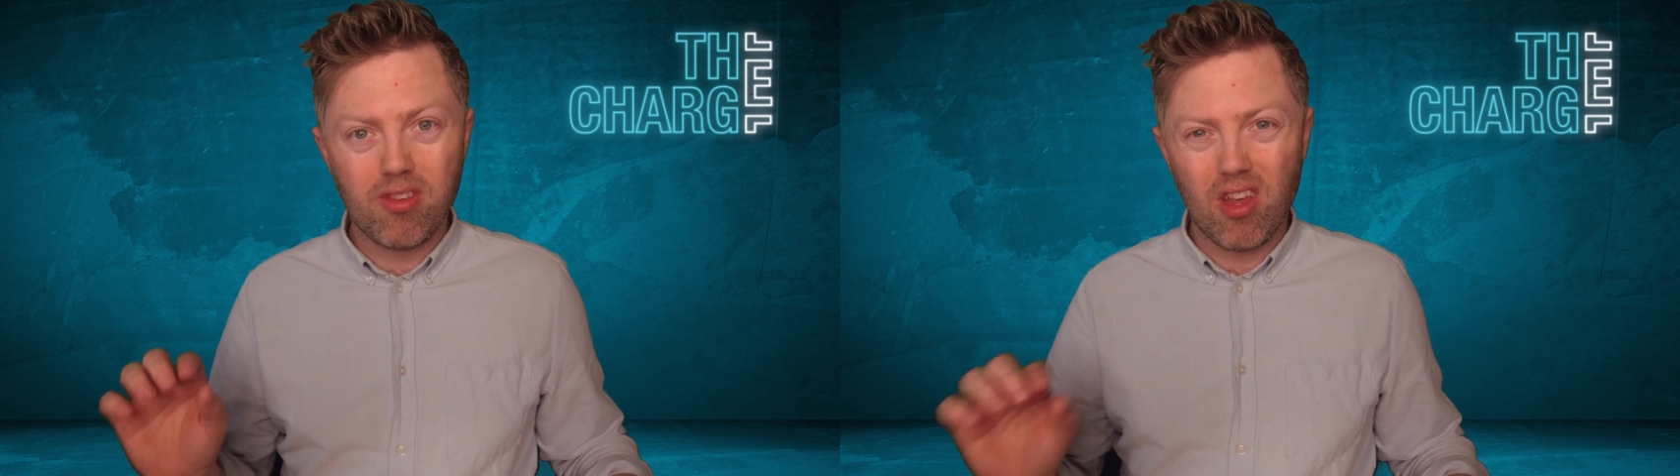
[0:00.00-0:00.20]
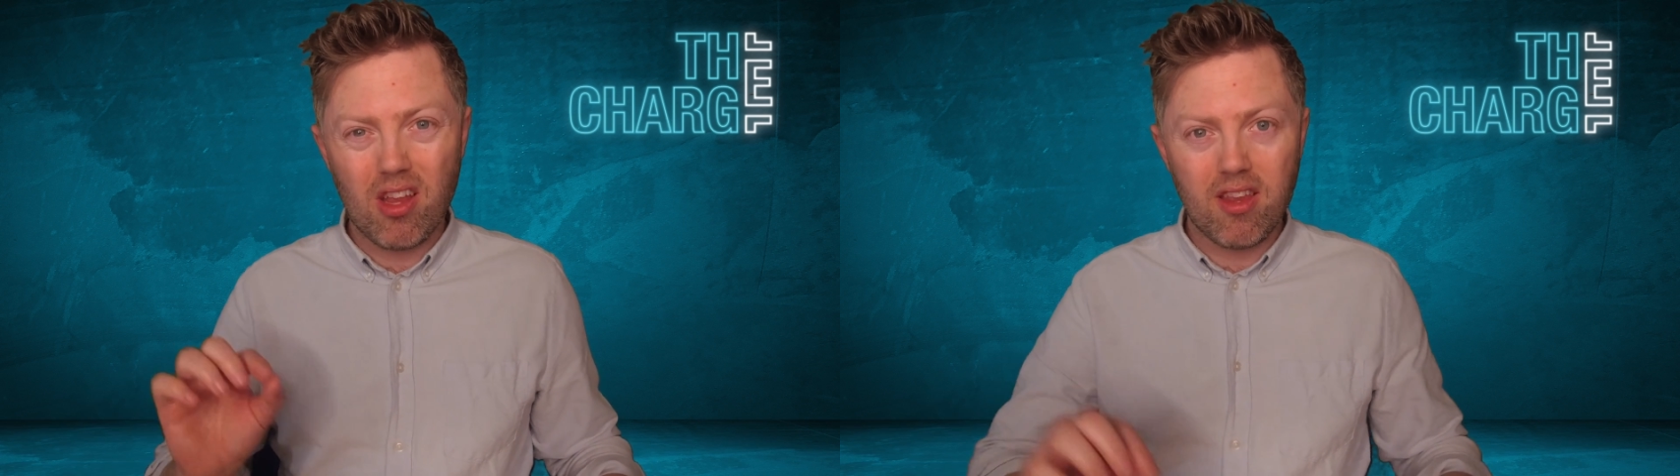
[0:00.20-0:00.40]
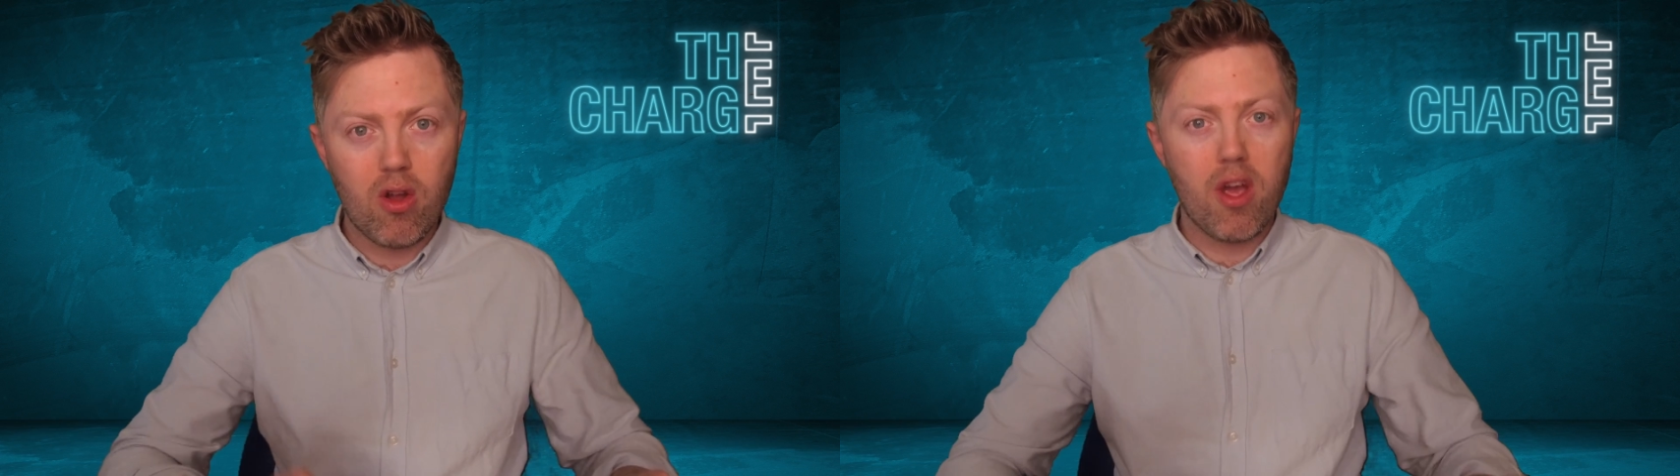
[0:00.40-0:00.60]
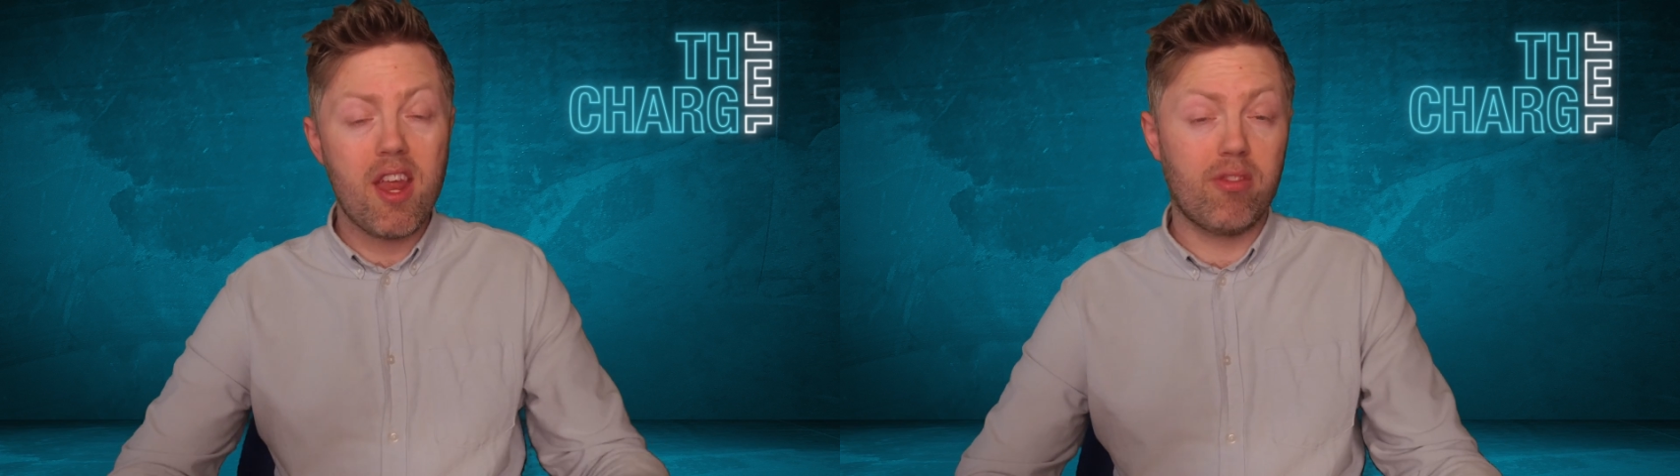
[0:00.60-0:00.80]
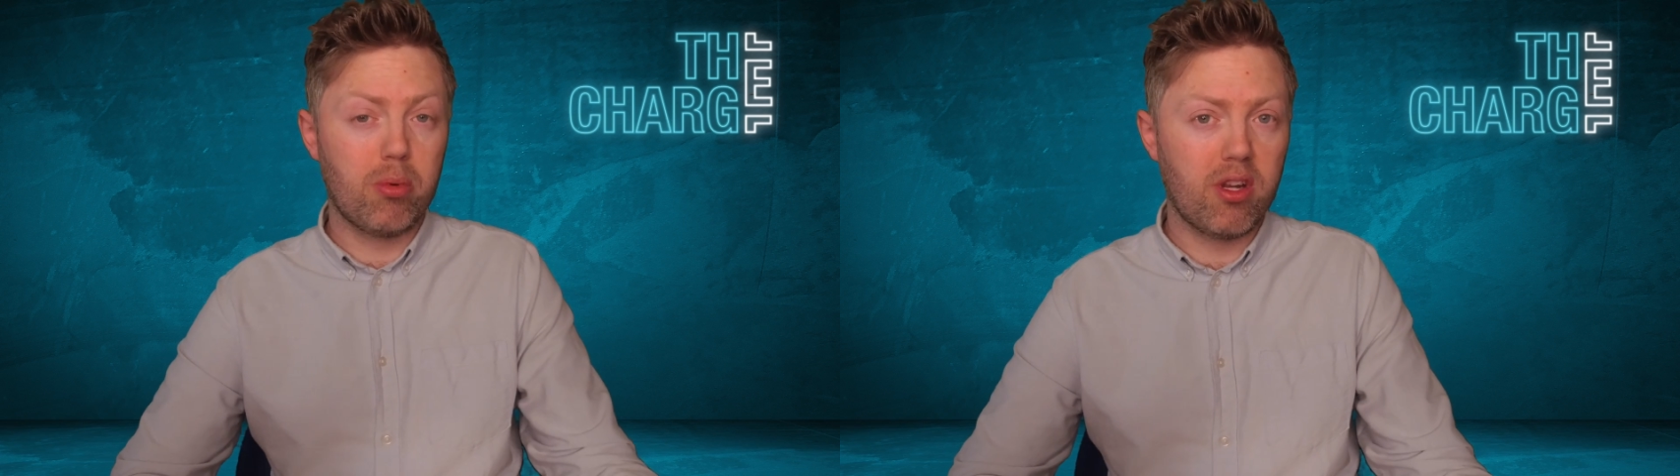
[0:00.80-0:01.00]
Certainly not
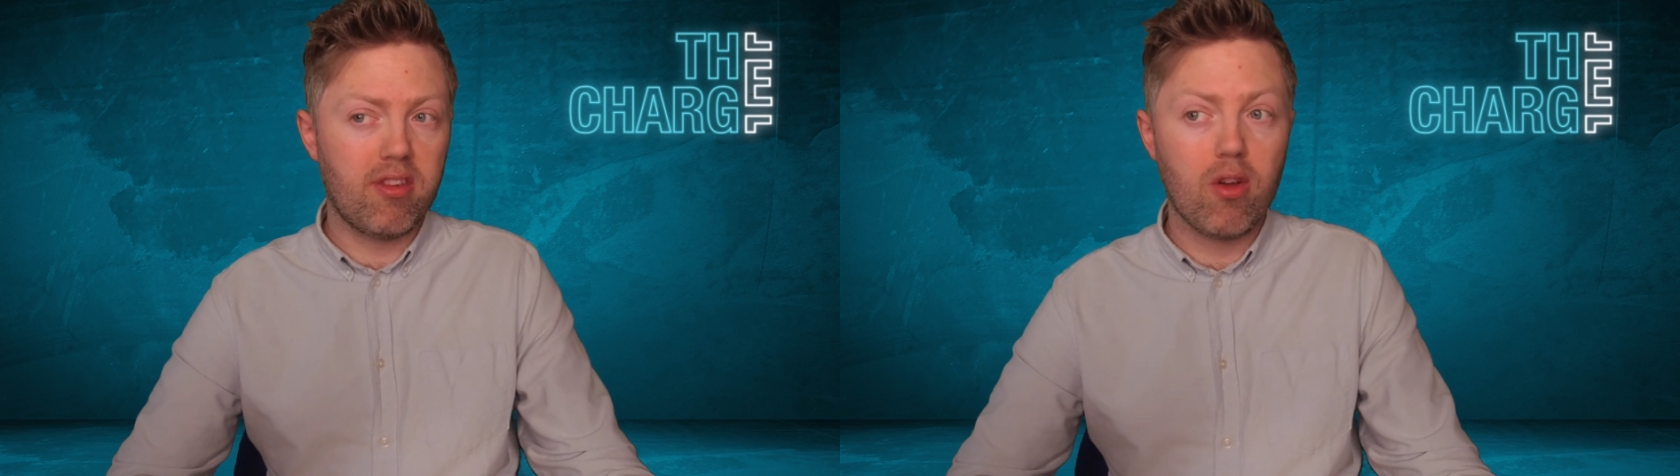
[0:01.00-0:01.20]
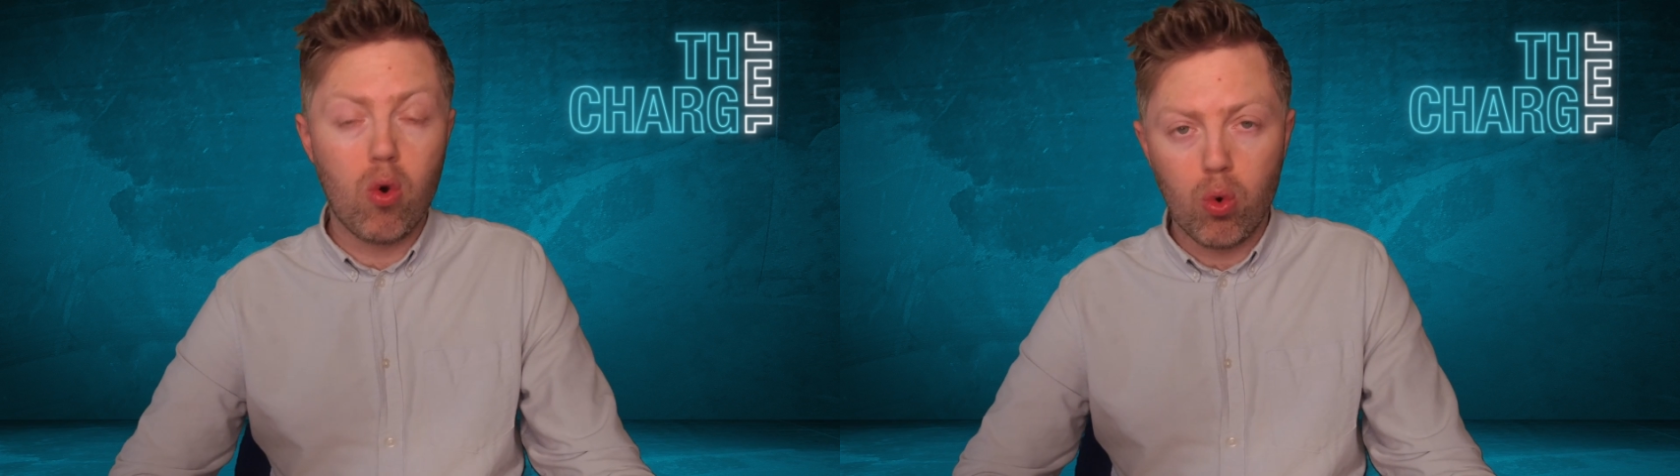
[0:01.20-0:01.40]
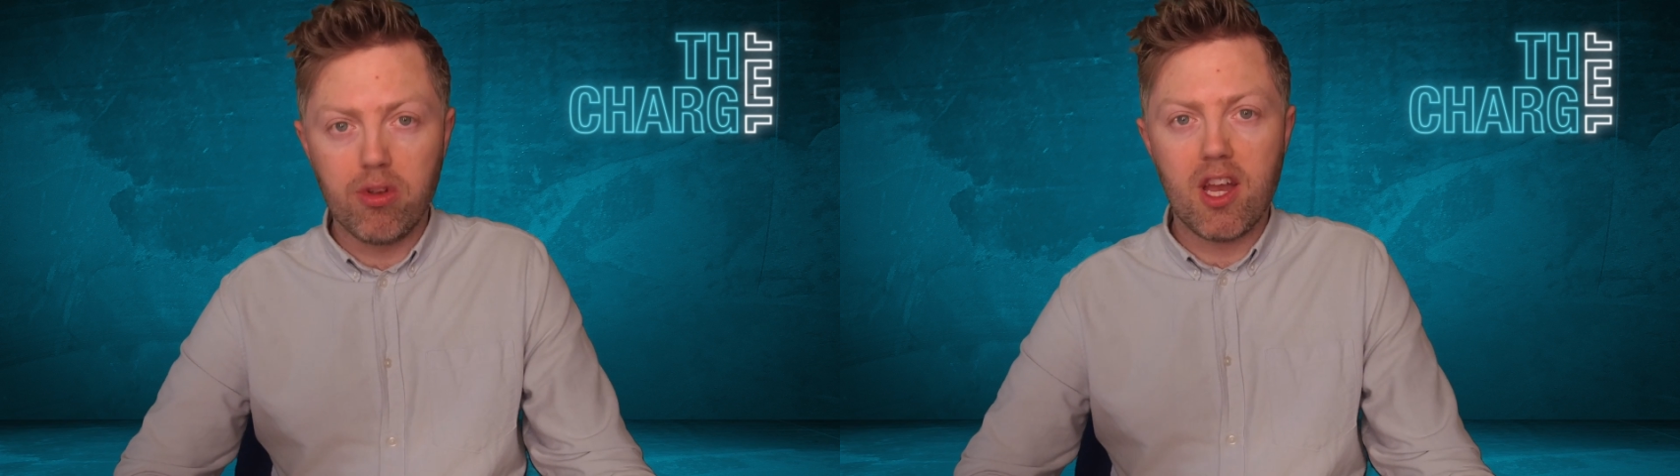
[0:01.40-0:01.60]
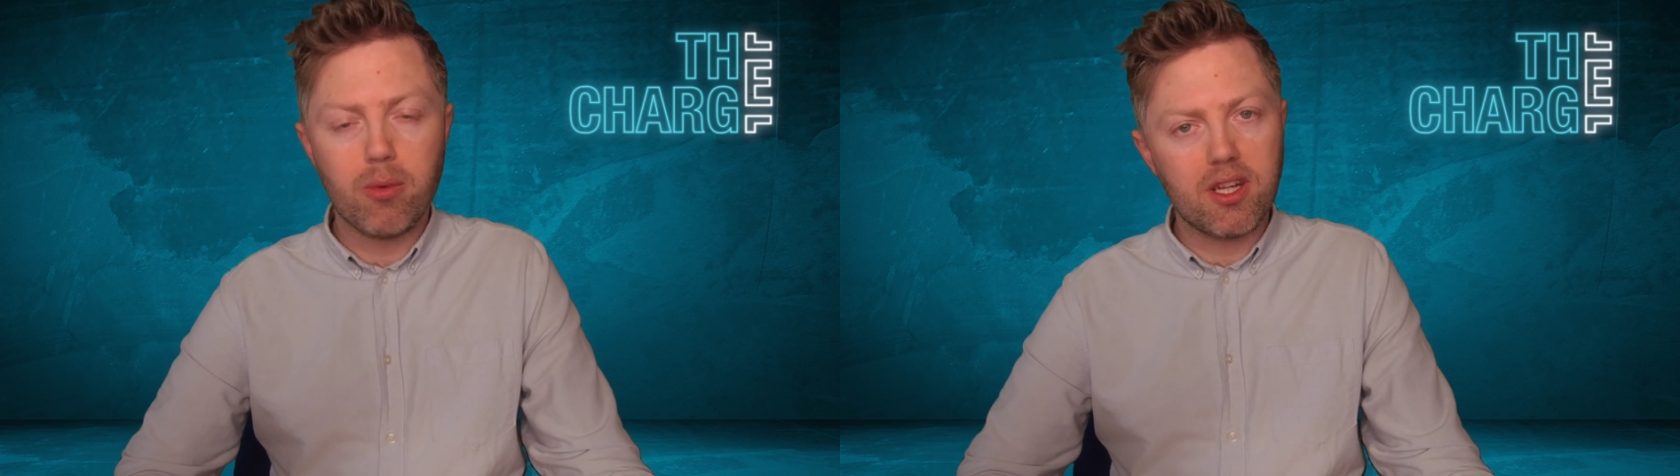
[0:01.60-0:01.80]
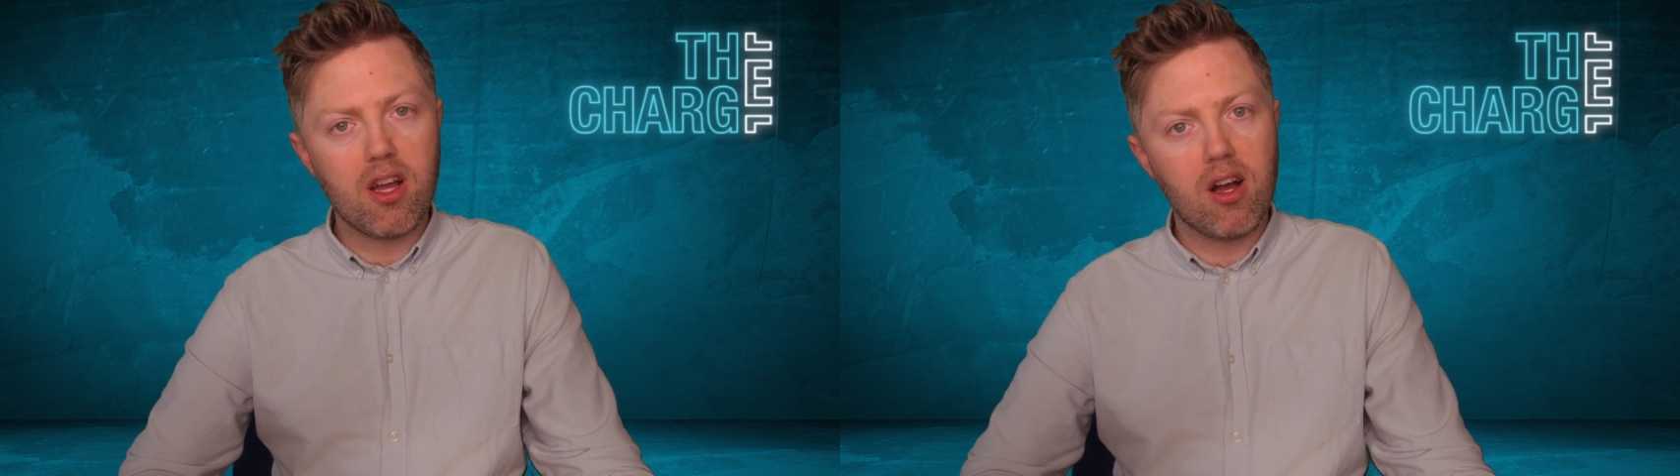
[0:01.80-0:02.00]
in everybody's
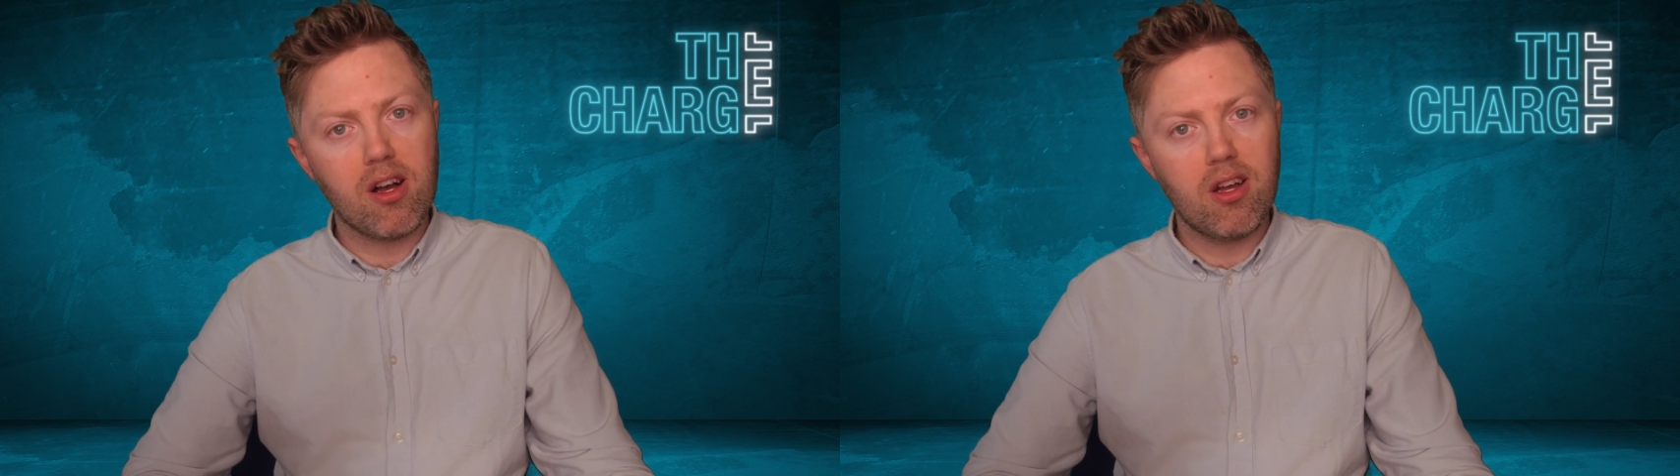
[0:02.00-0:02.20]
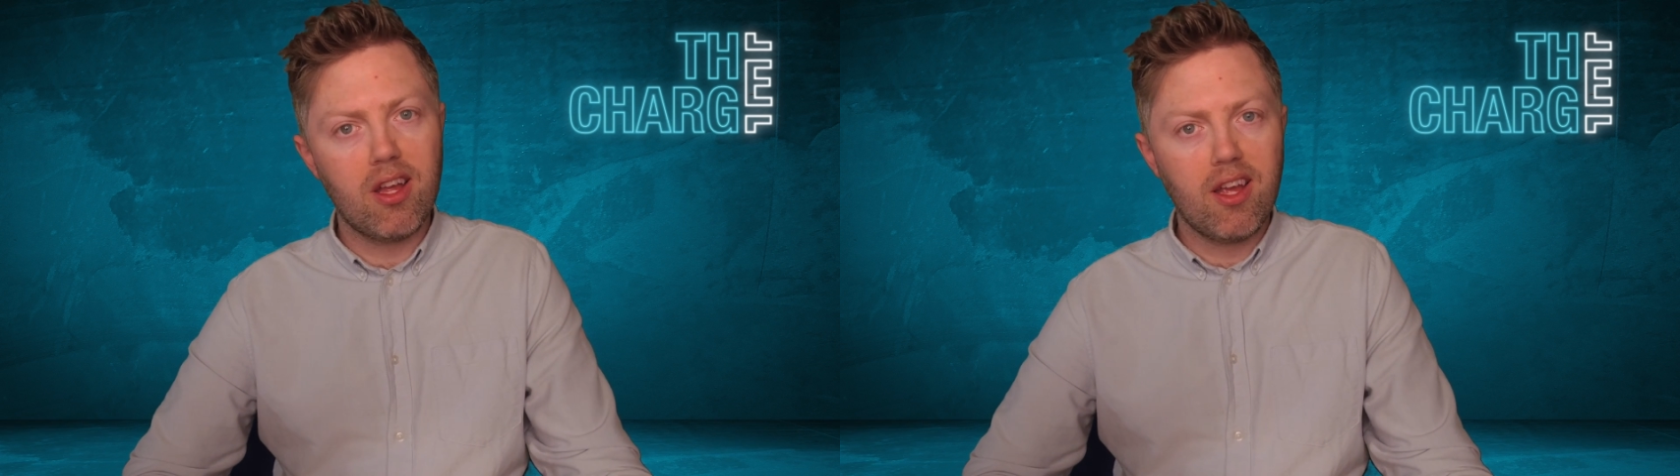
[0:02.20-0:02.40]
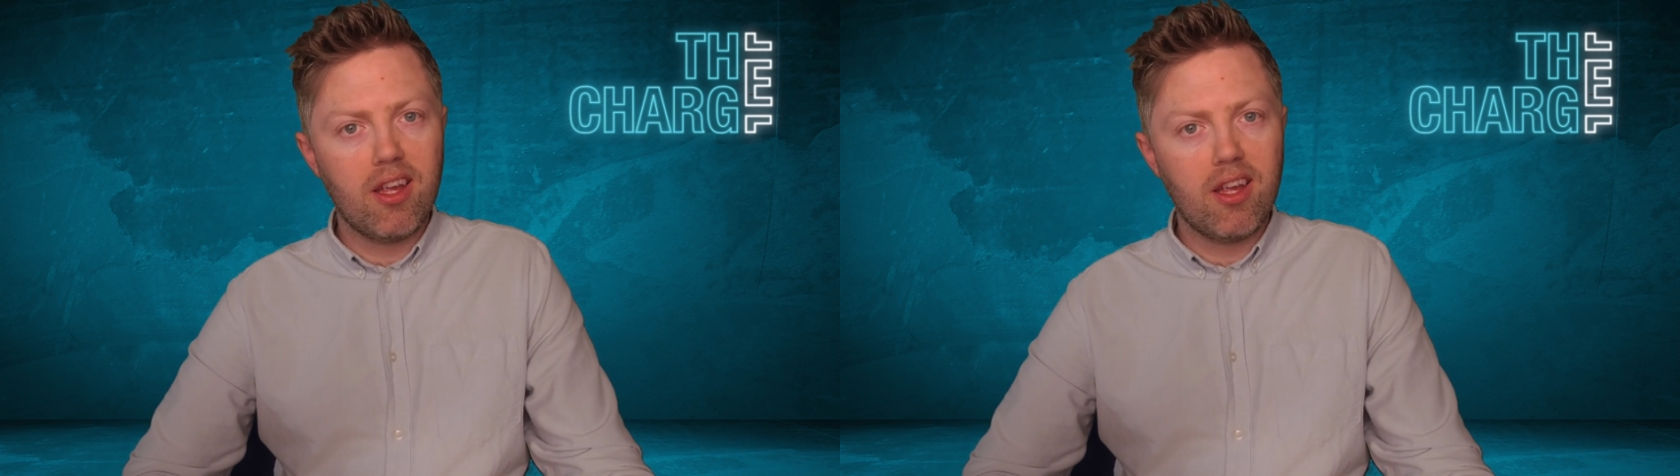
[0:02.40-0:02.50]
ordinary car.